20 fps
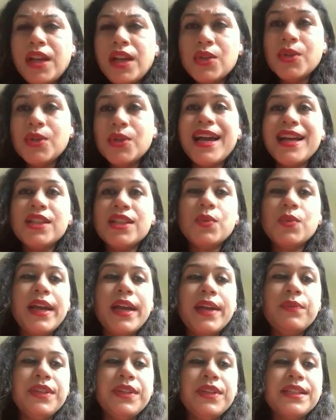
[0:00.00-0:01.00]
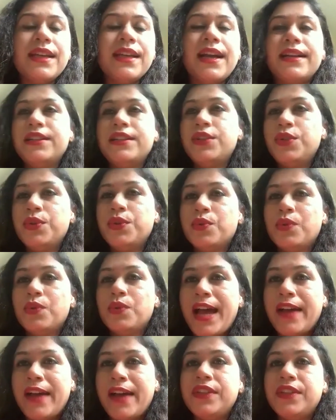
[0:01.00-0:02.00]
So that's why we decided to
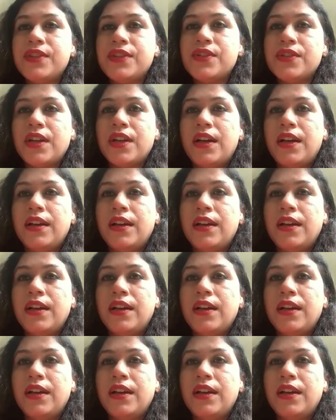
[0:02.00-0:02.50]
have this